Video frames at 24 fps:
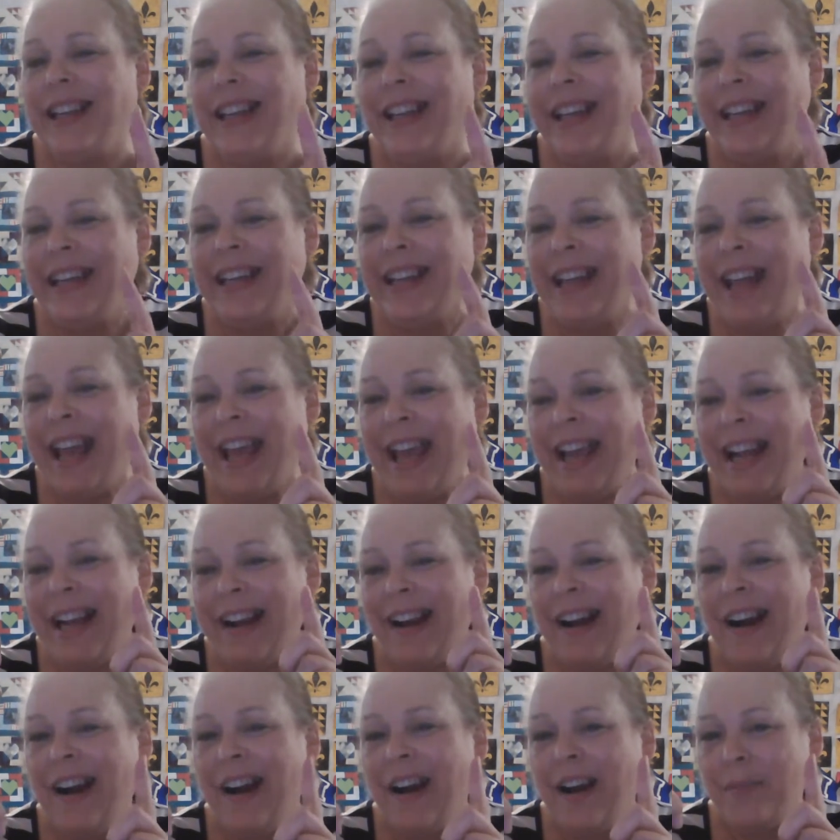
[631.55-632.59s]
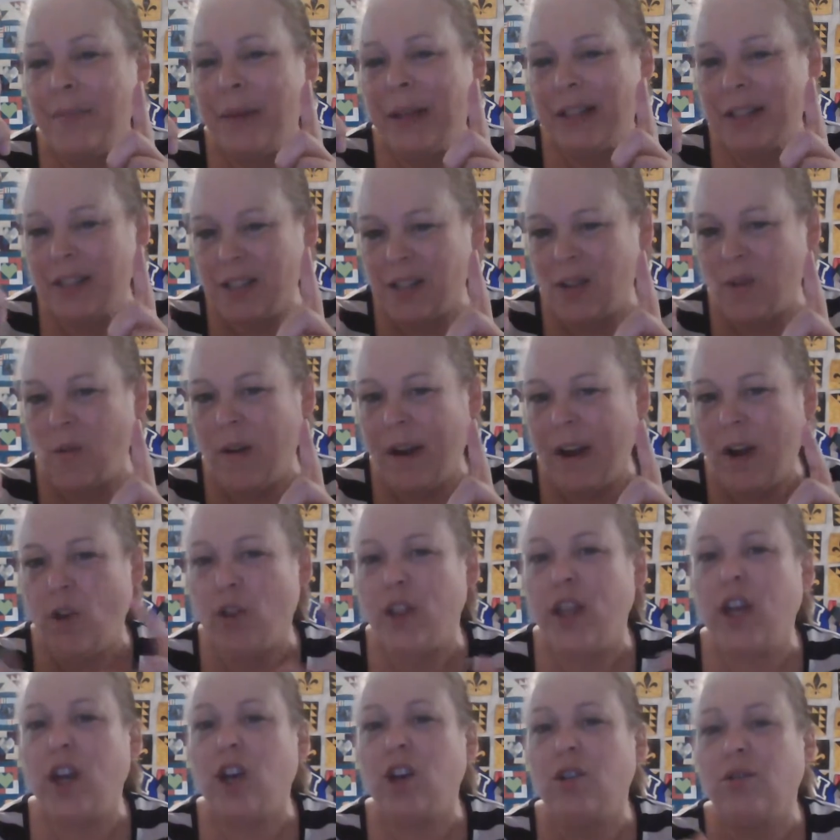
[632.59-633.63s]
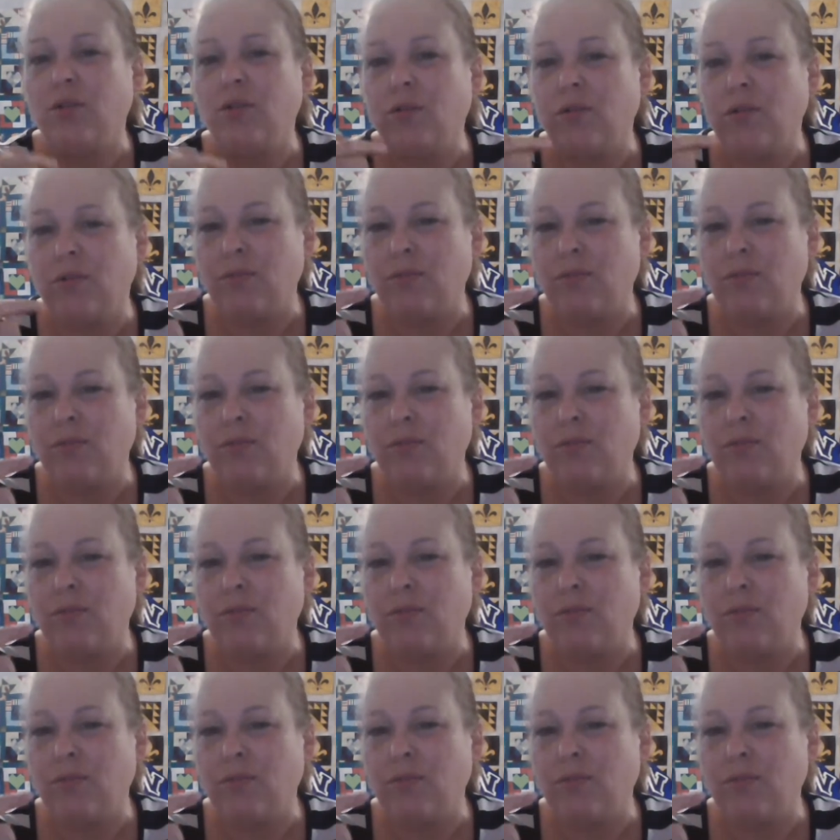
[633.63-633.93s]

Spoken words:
in a comic square. They're